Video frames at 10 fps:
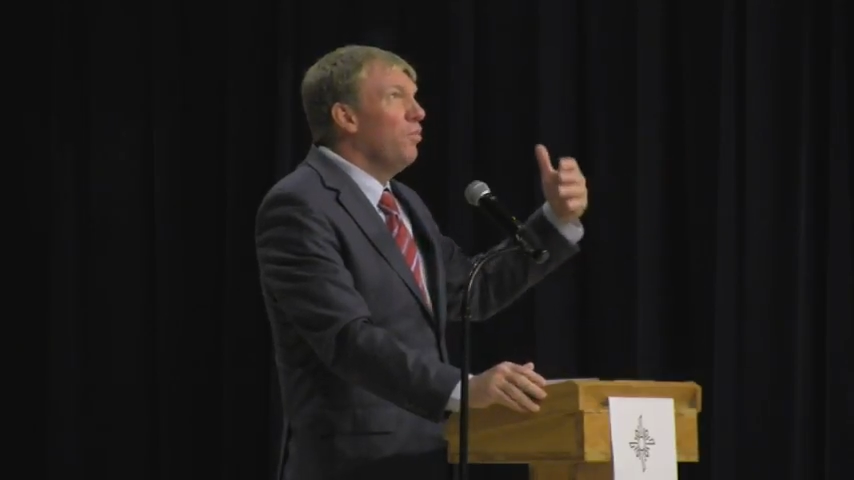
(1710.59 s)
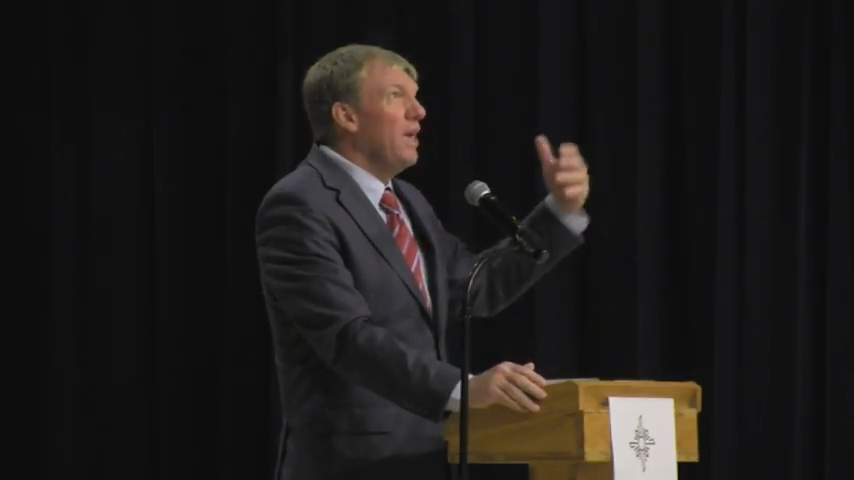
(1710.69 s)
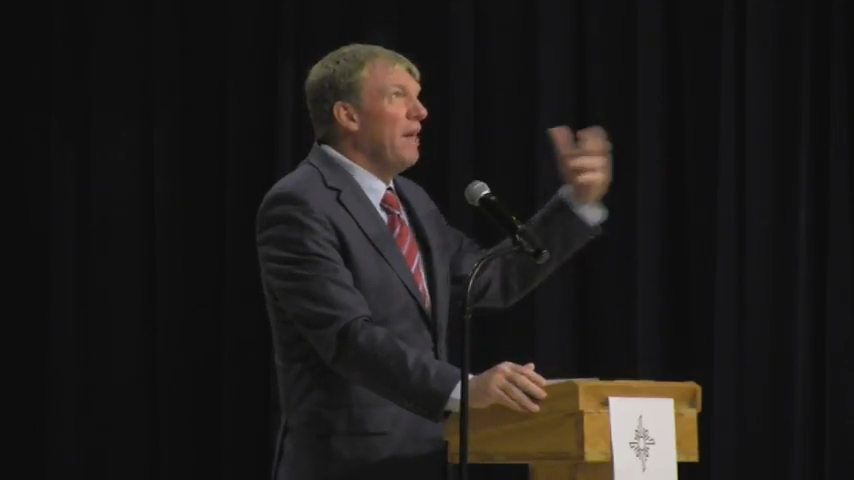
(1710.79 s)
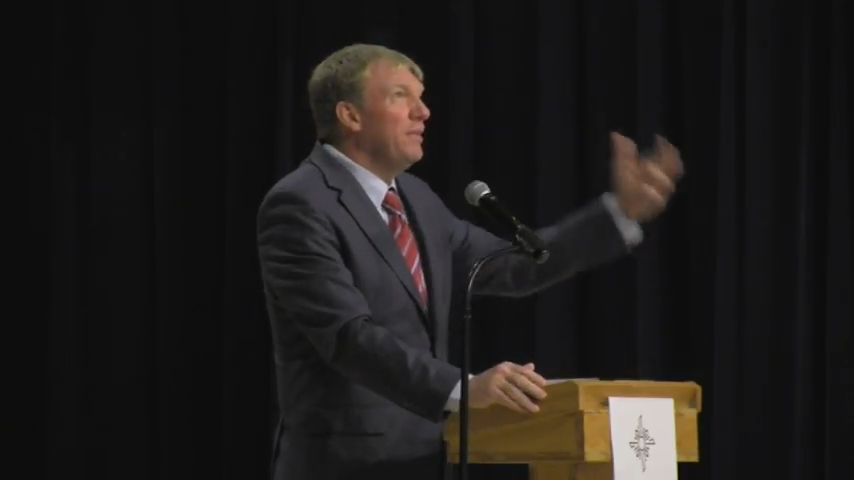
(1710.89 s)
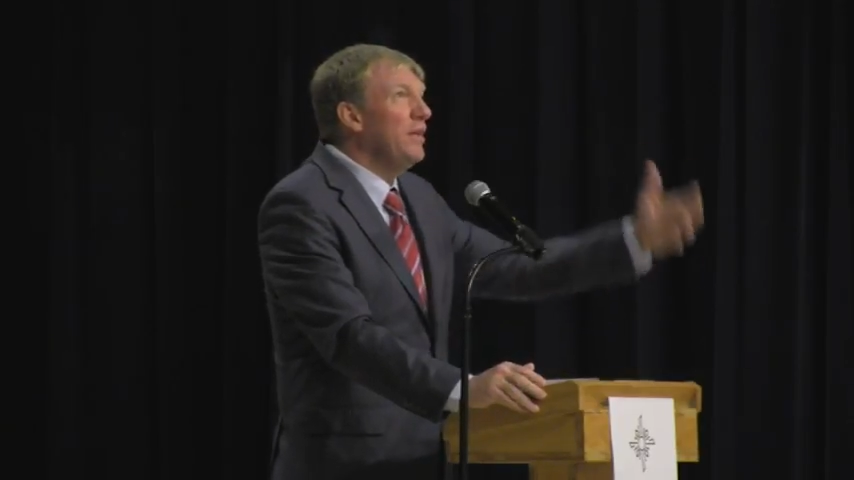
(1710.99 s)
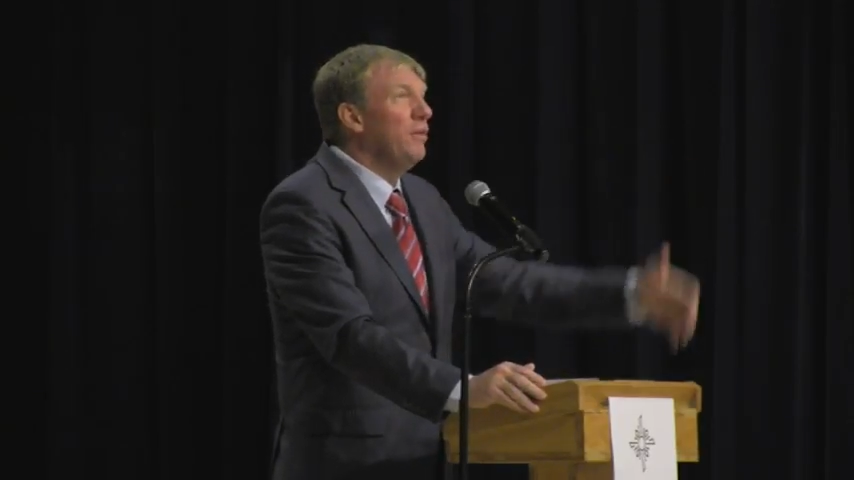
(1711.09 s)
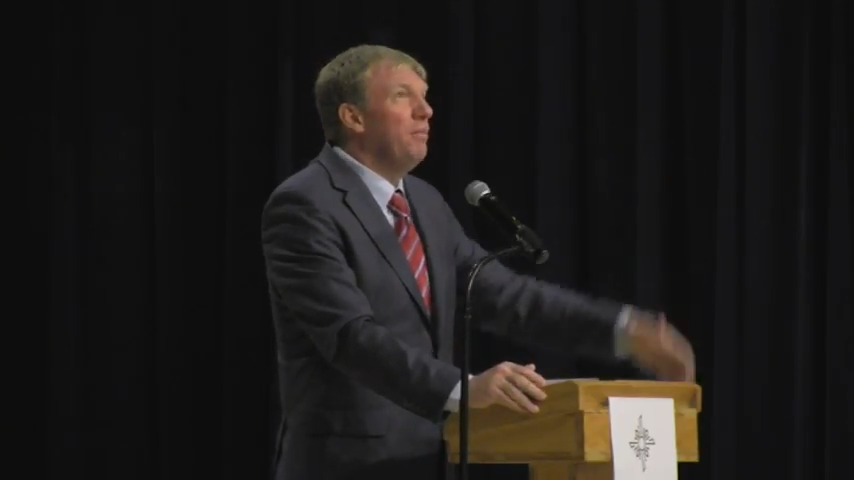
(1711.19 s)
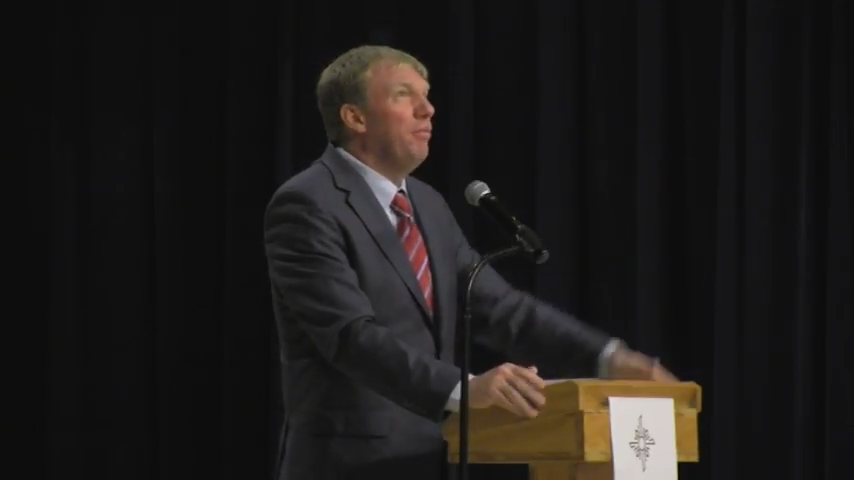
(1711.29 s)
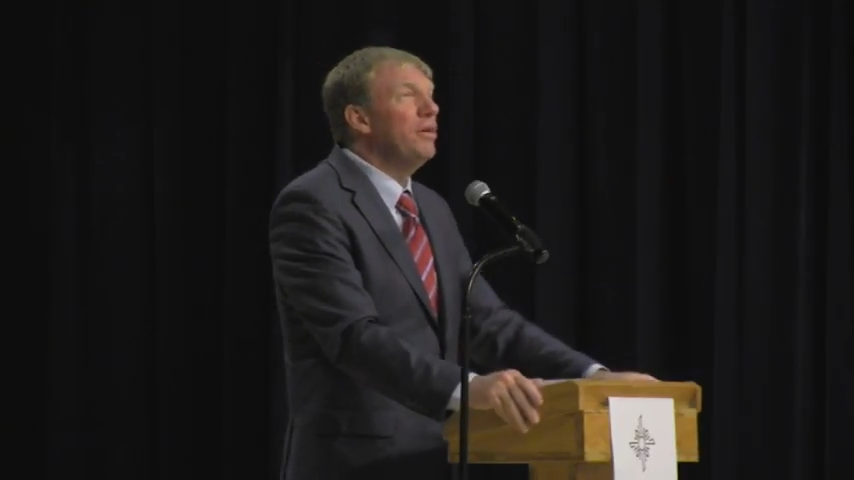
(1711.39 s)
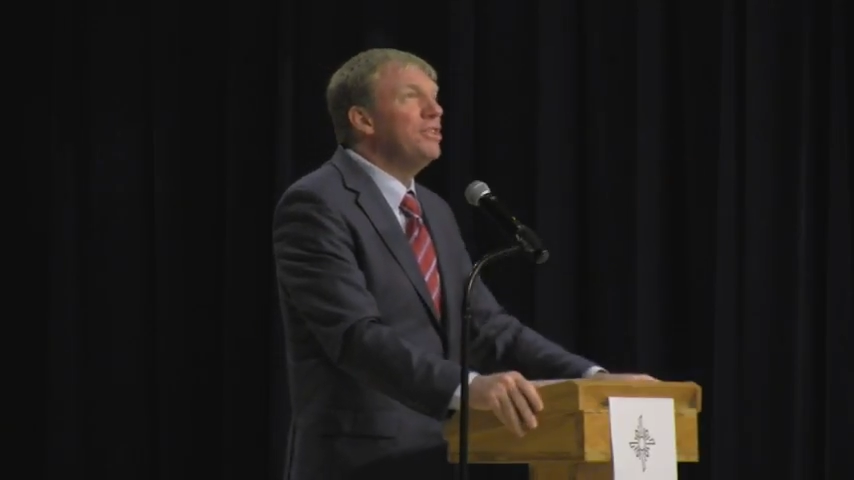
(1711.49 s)
We have legal
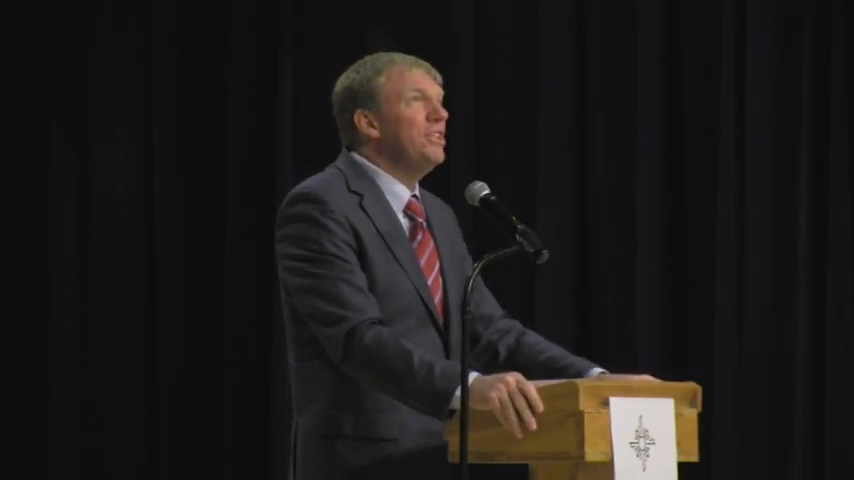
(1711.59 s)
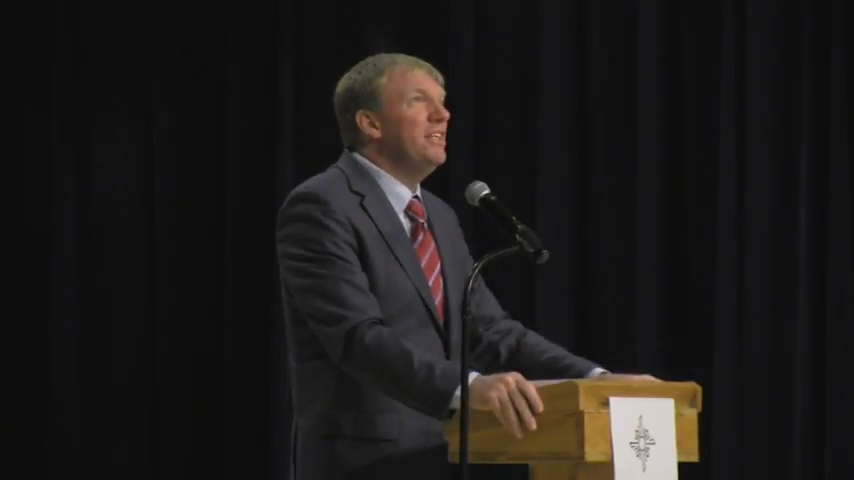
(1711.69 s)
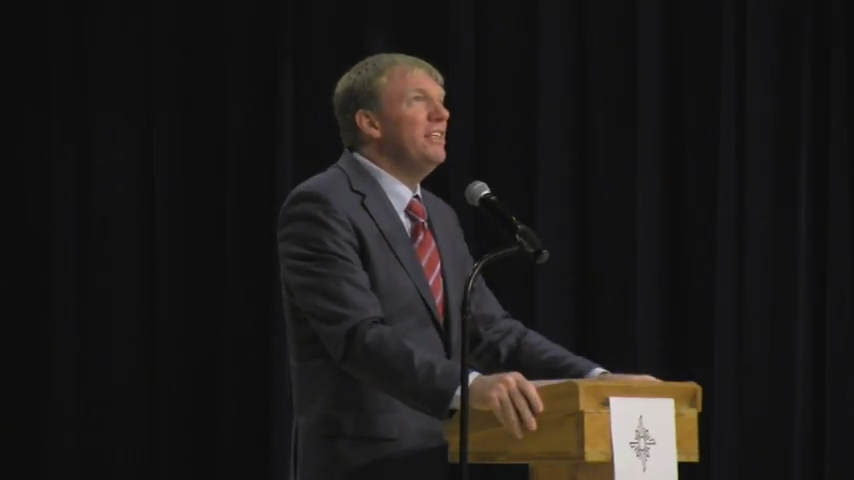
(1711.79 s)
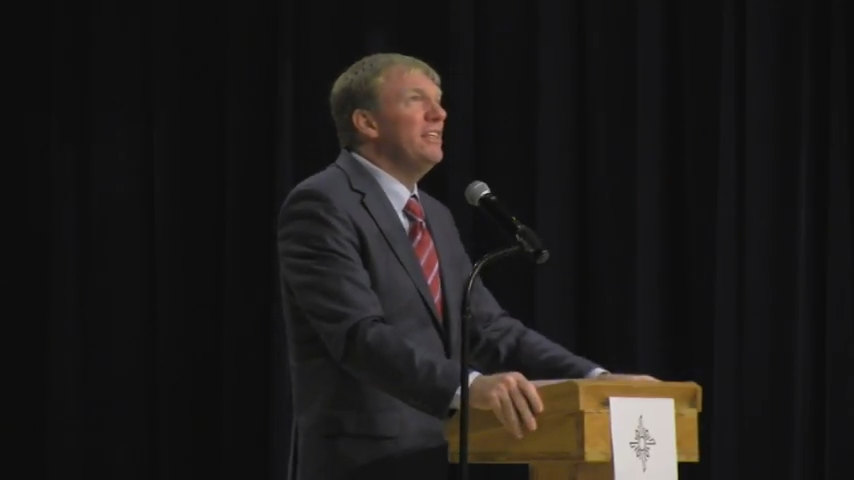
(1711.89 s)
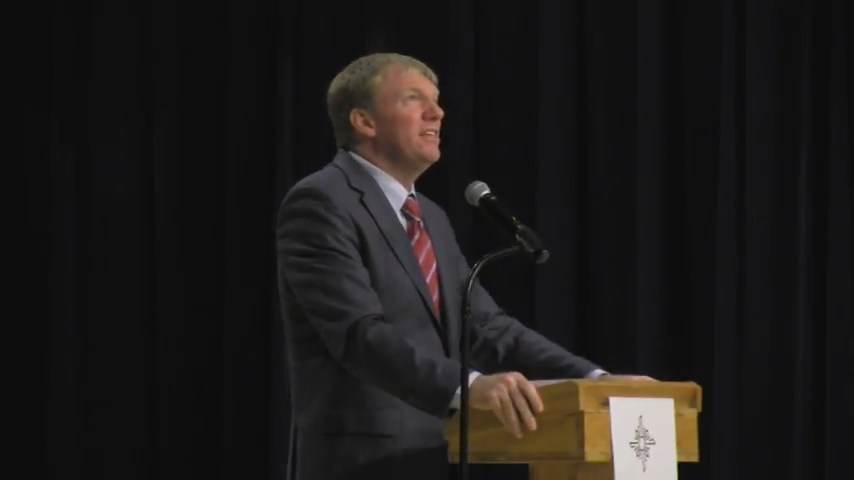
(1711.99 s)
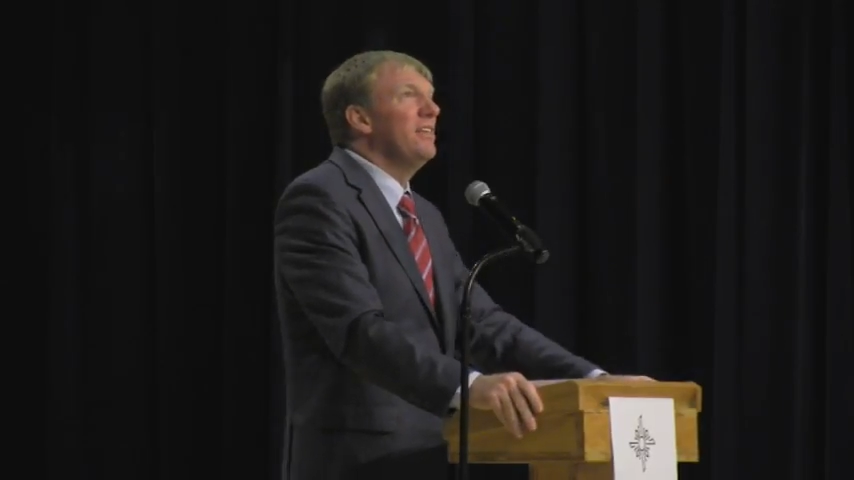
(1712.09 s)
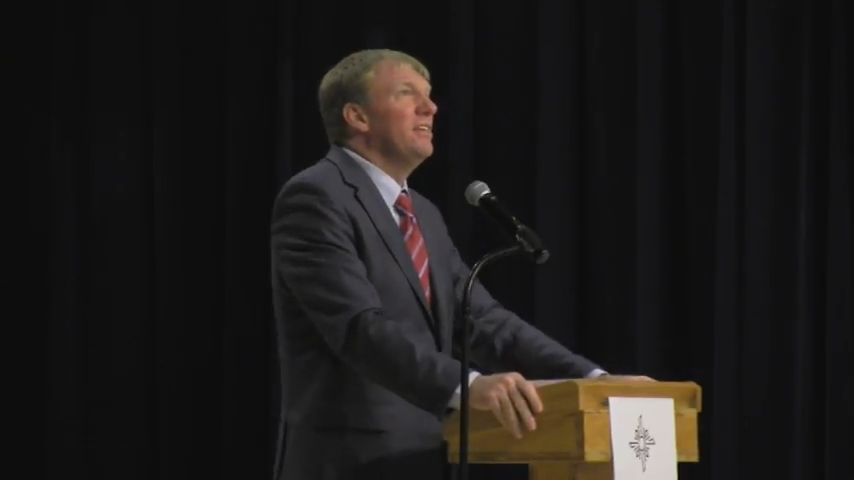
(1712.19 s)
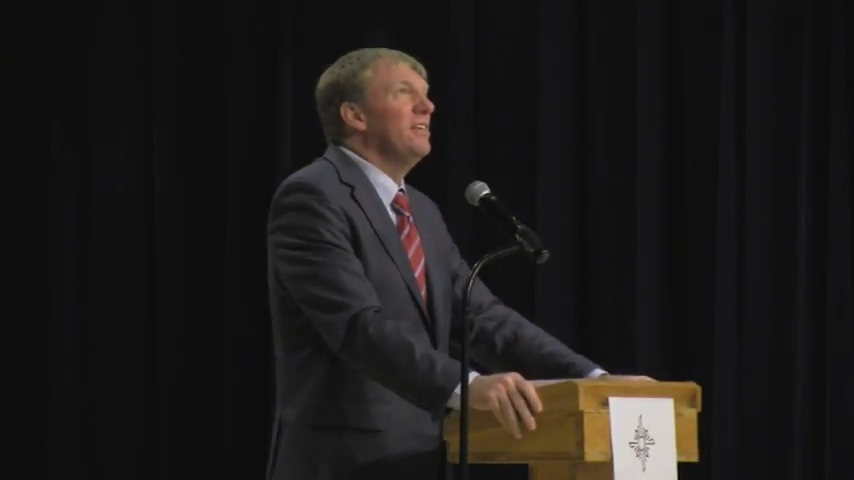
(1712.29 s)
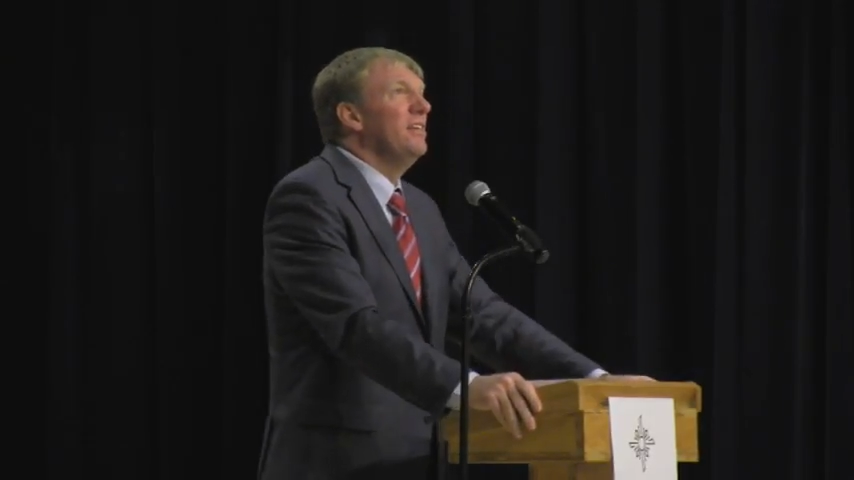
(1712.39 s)
abortion.